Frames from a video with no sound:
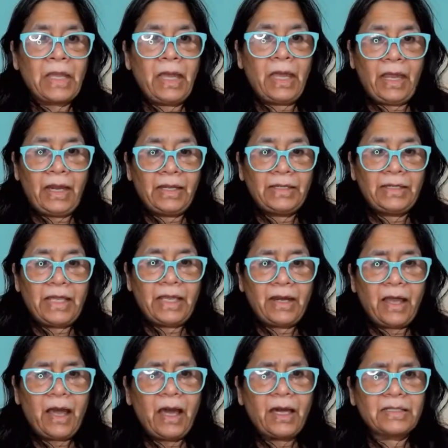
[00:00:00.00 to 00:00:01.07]
And
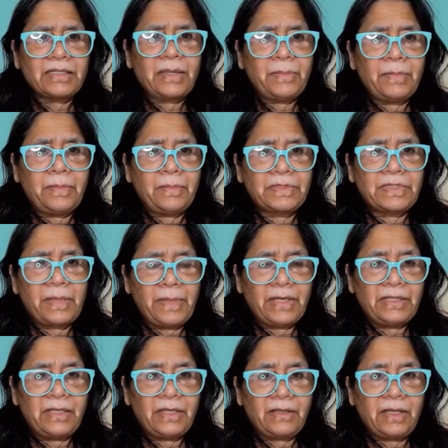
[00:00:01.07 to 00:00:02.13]
there are some
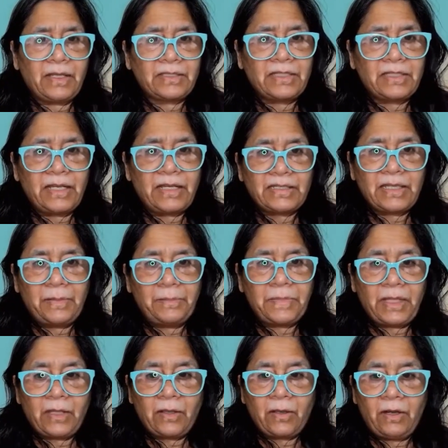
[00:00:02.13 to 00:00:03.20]
other things. There is
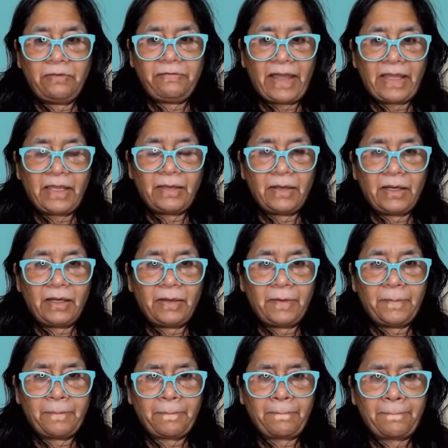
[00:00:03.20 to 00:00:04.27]
something called I
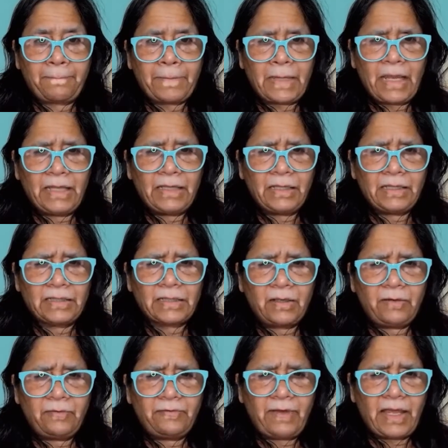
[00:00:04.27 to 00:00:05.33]
think it's
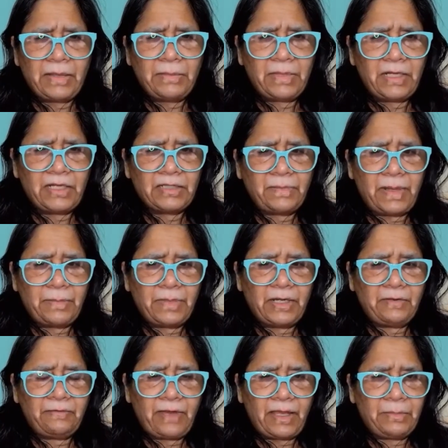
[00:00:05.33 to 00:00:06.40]
called 5 minutes paper
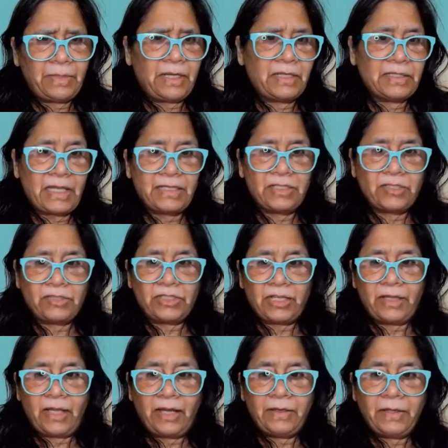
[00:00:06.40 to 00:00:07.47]
in 5 minutes. I should check
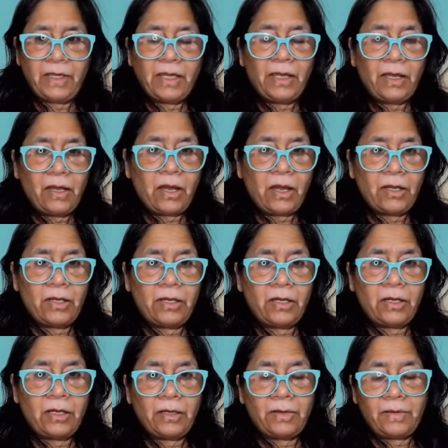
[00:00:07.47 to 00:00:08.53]
that on
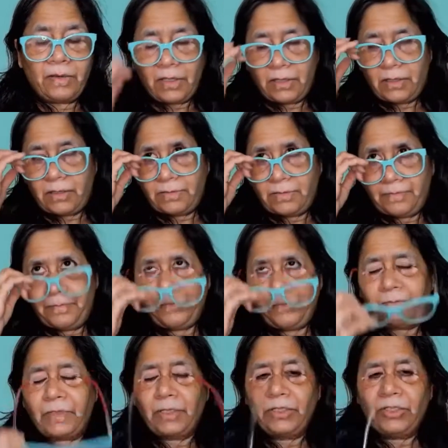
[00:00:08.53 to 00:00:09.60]

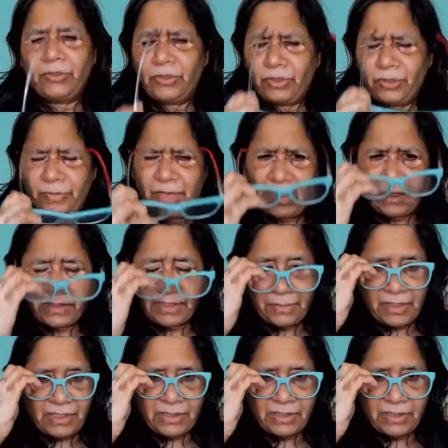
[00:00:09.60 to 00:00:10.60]
YouTube. There are some